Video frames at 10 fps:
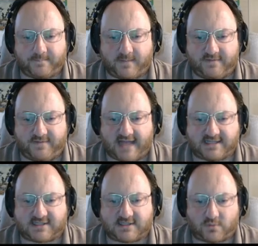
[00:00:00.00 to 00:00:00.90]

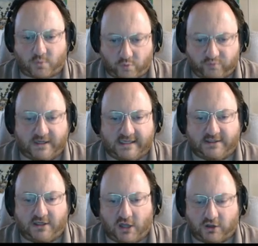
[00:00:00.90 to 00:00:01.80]
That's
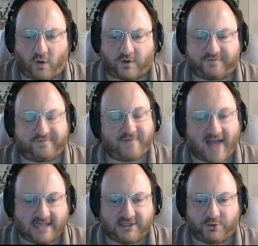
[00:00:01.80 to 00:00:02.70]
really a lot of
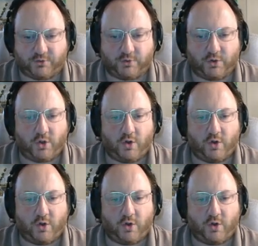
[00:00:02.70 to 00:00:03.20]
value